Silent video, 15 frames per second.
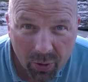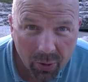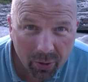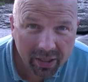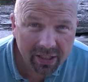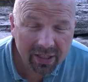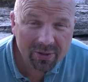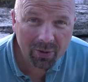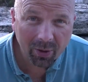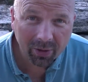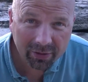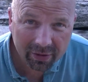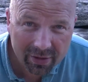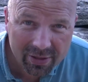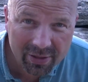Okay, so
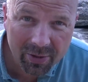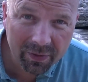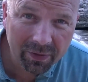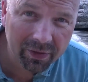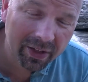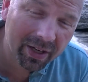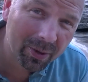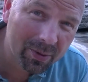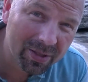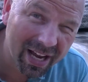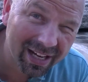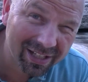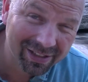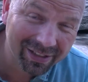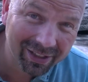onto the stuff that I was
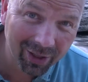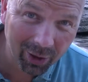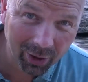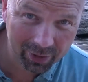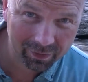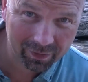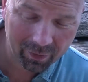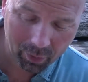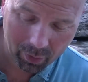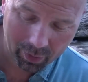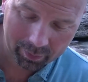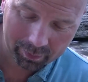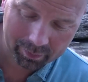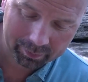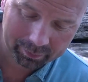actually looking for.
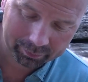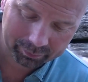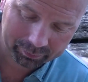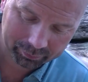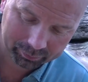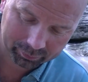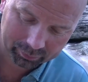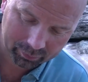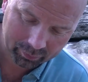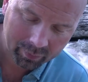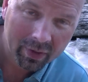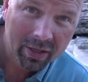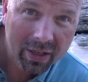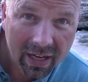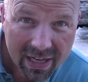
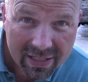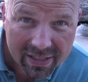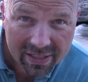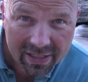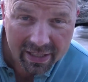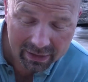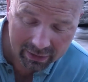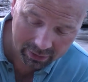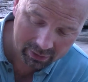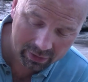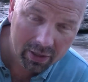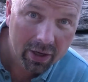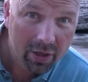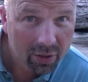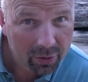As I said,
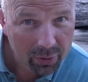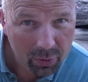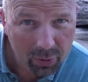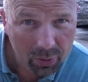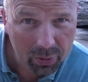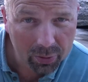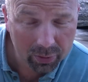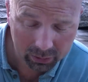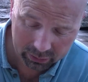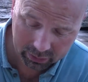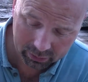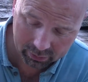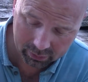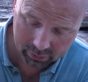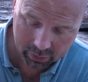no gold,
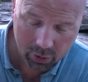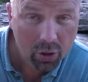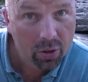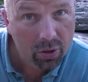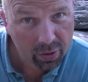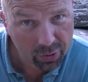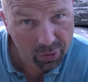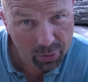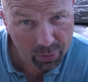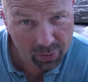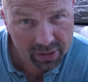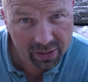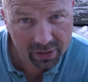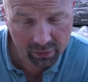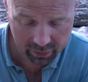no
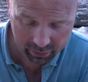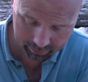silver.